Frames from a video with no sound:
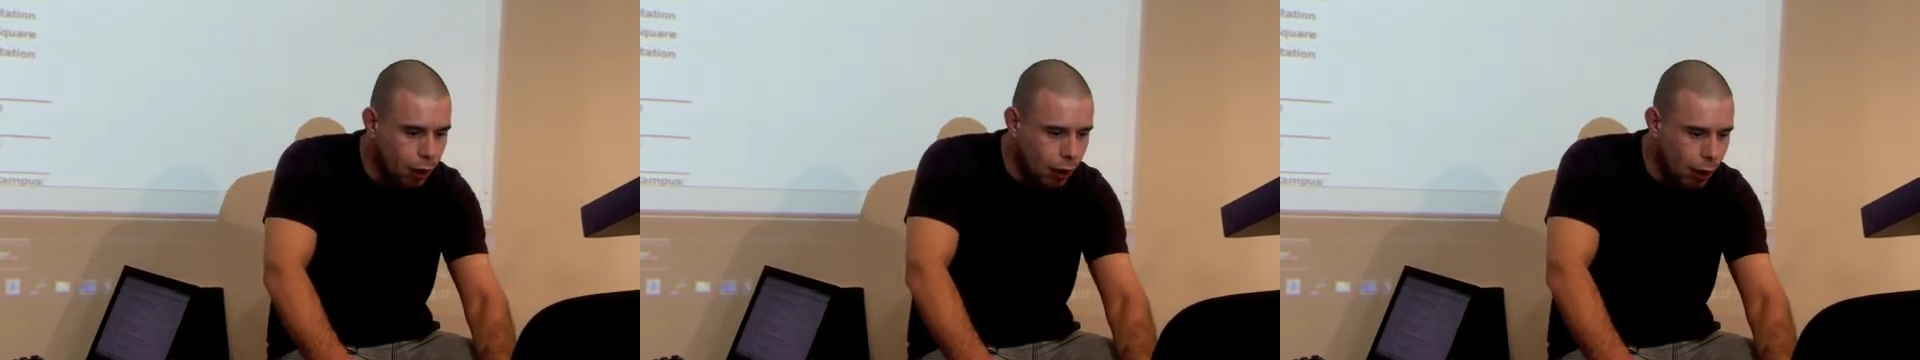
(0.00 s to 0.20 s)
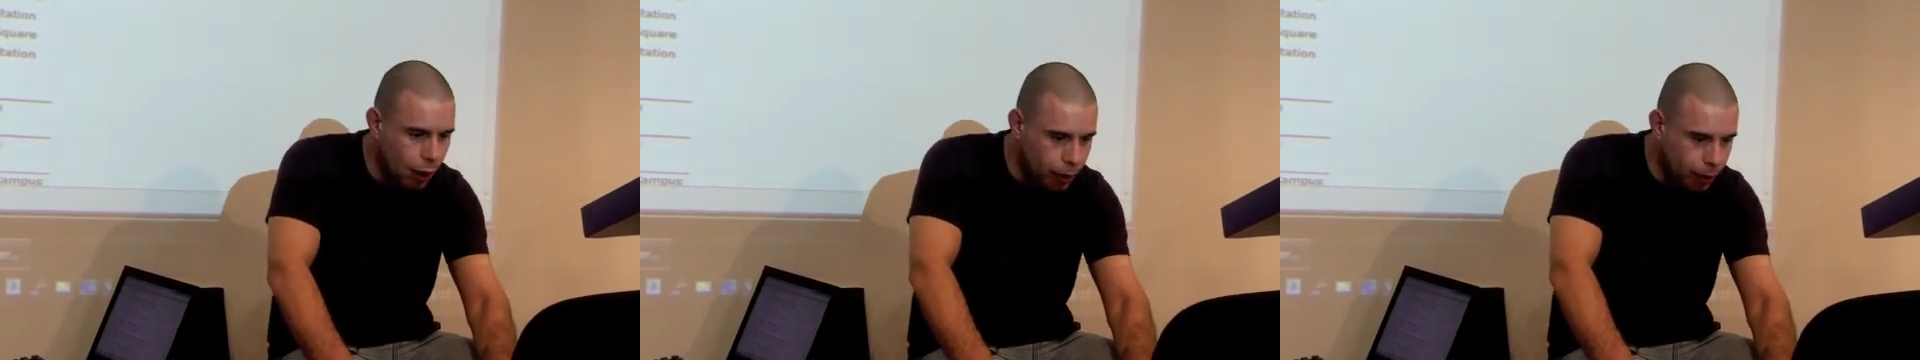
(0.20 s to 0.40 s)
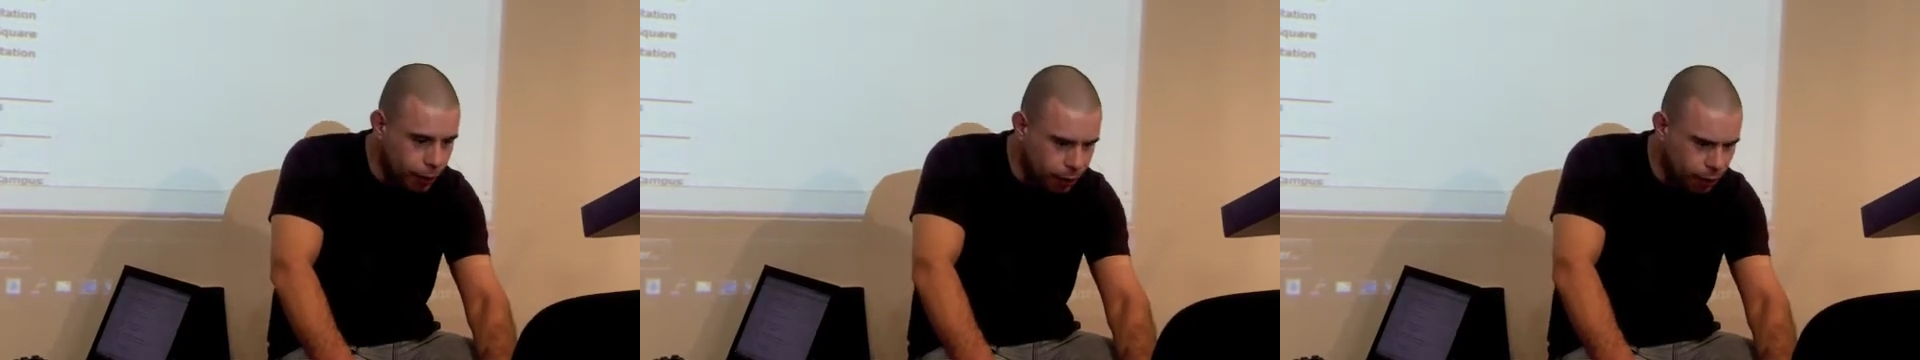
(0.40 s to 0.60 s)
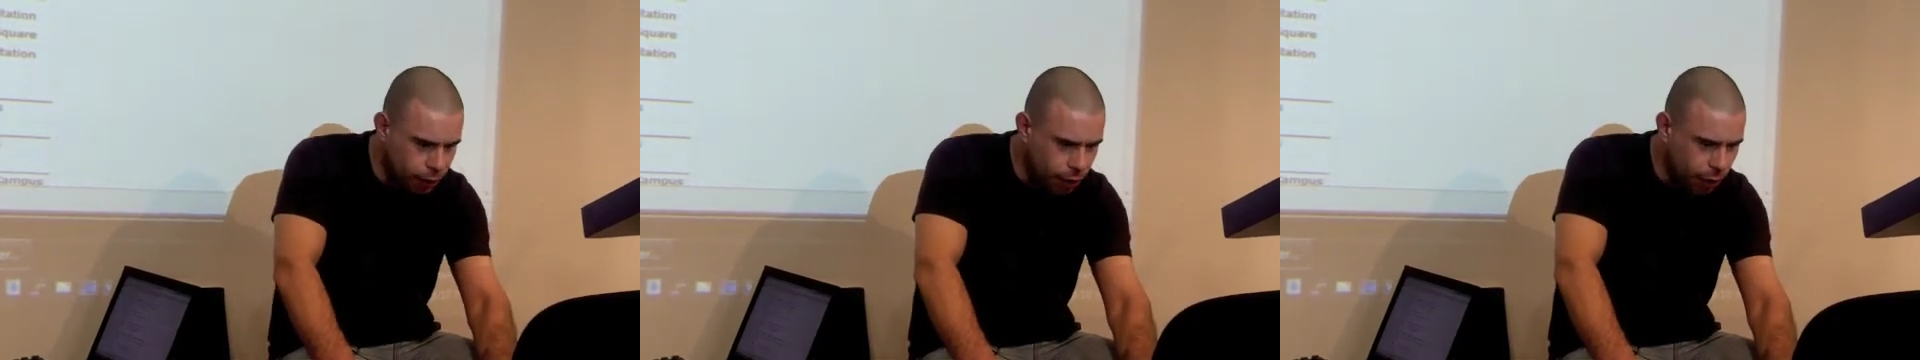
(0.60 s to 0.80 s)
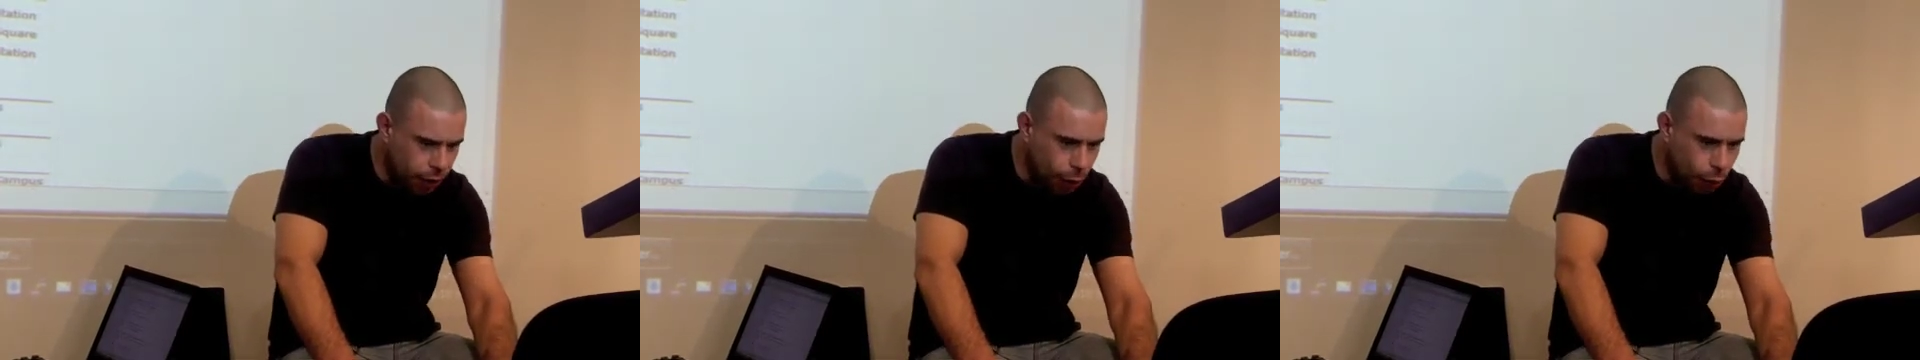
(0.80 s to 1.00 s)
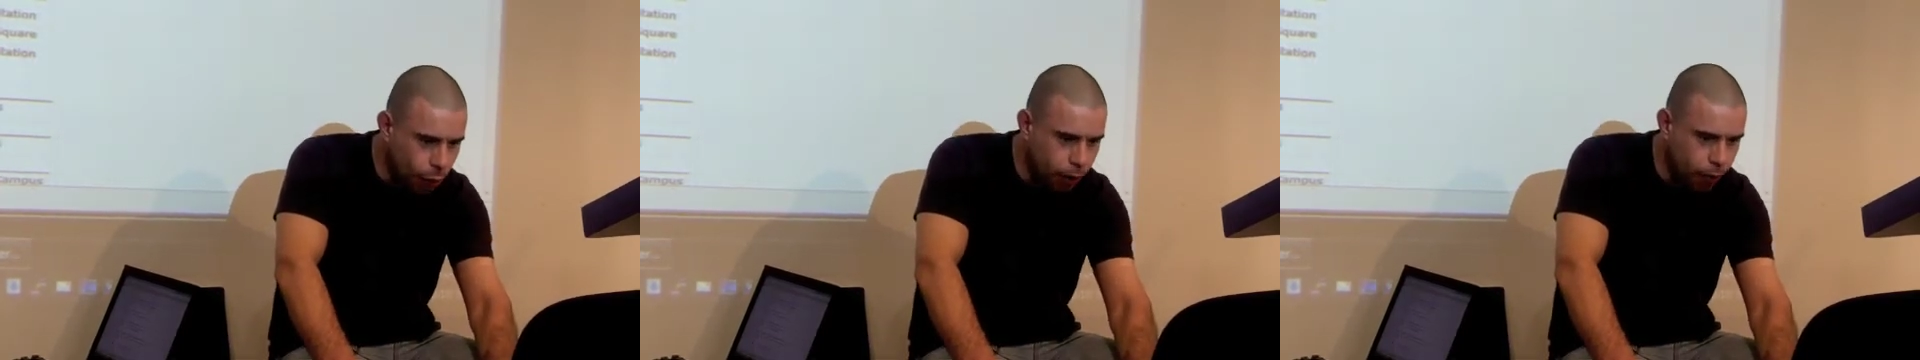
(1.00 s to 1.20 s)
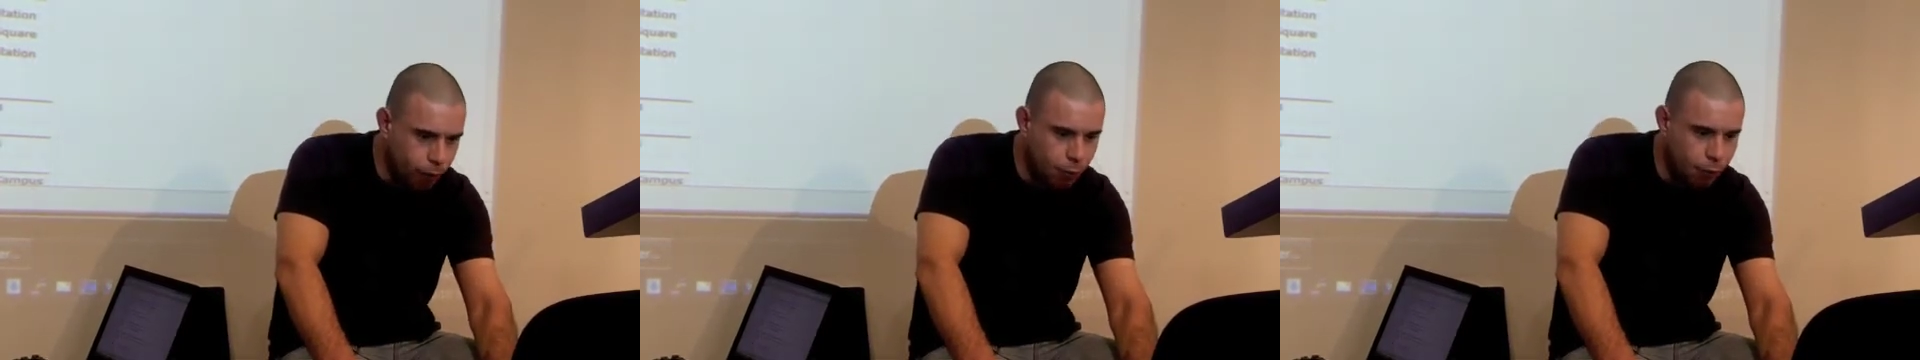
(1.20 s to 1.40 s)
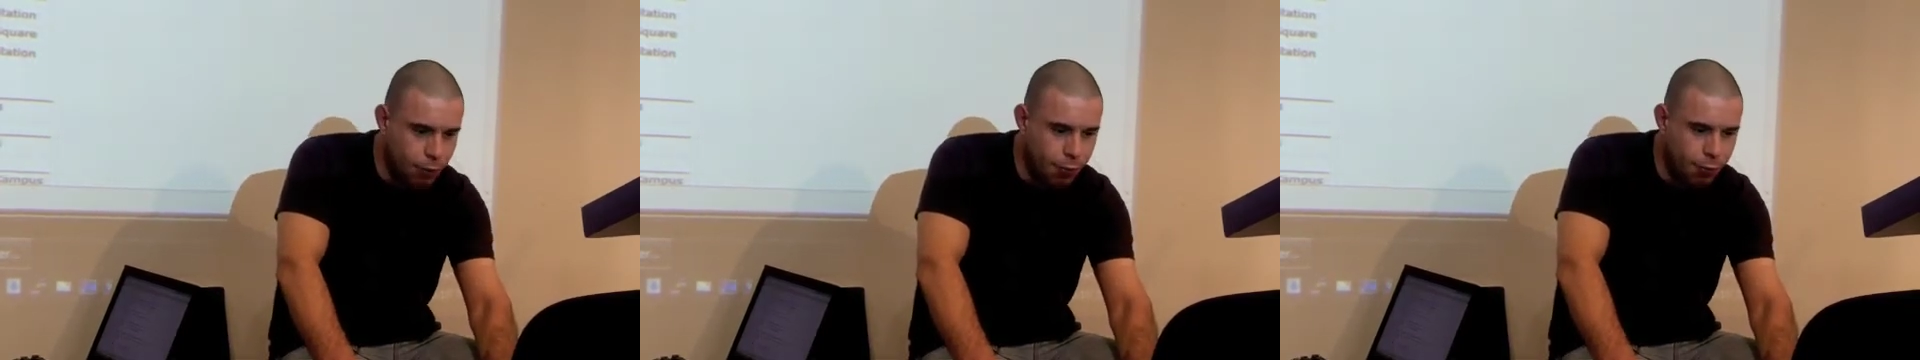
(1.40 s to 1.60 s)
And you can click on one of
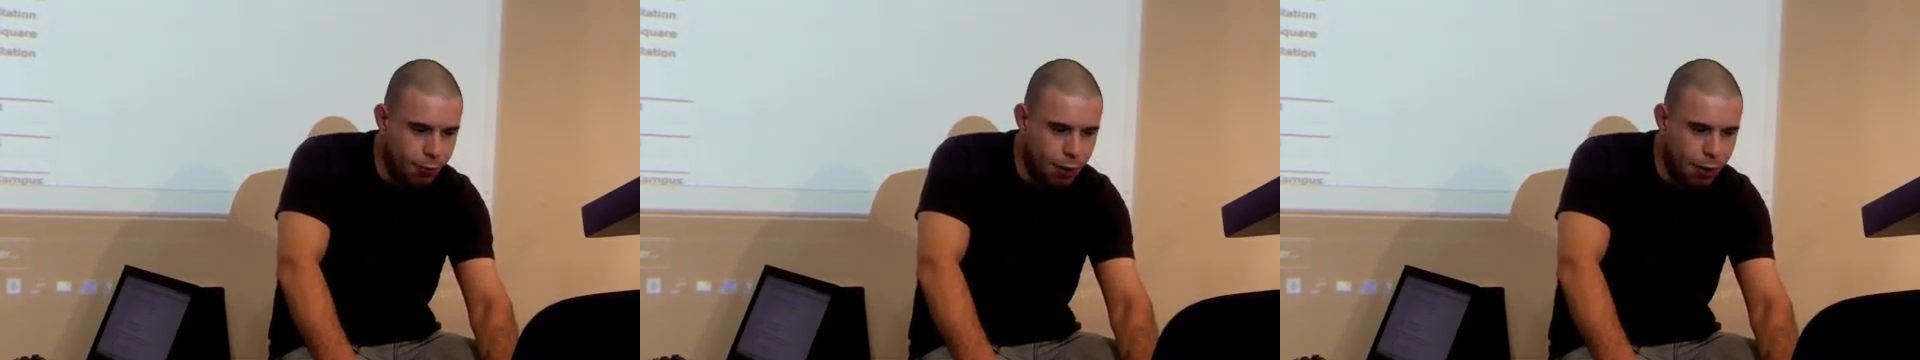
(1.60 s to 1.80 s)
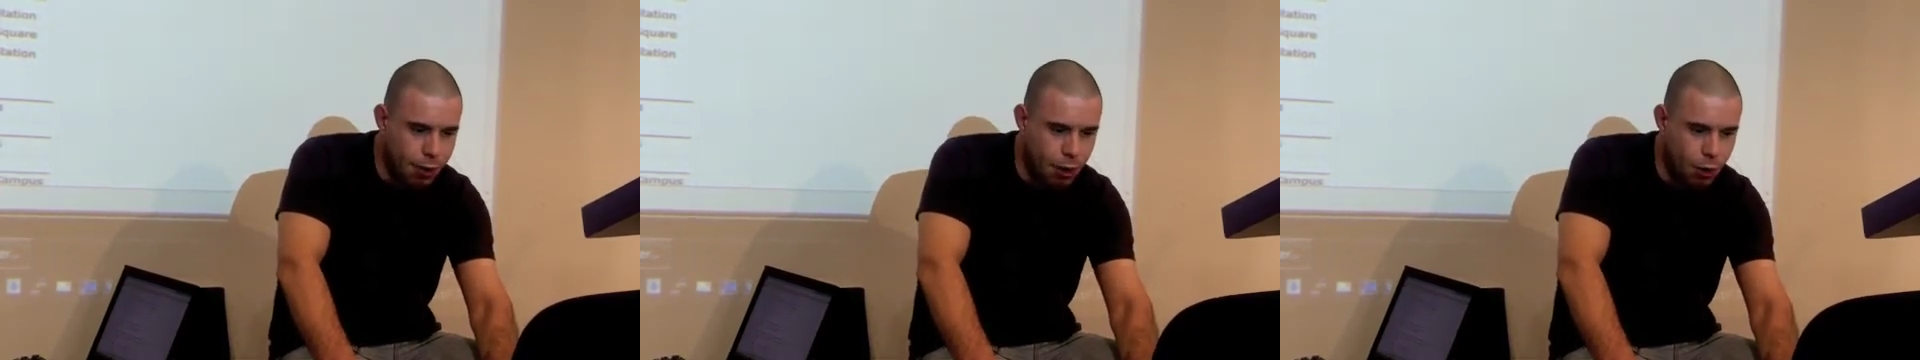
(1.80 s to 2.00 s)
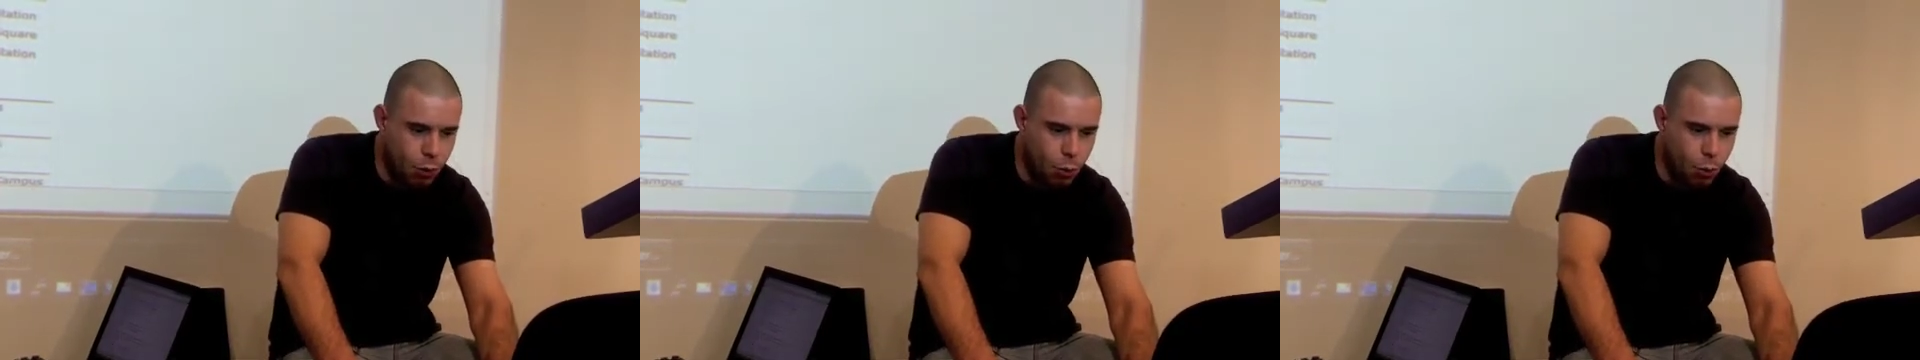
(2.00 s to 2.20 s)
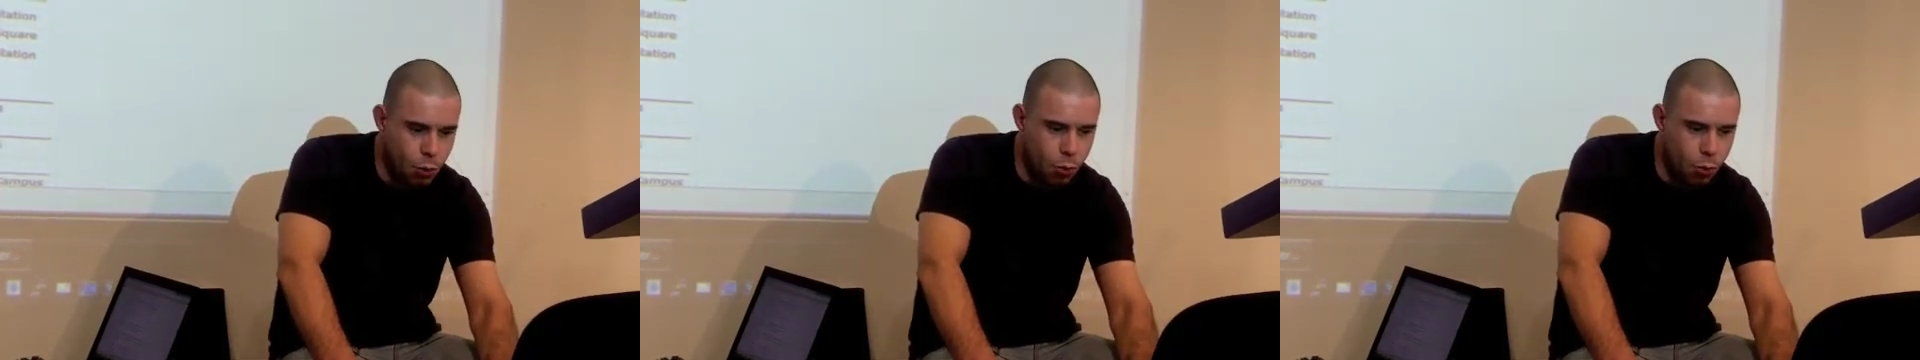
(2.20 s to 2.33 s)
them and find out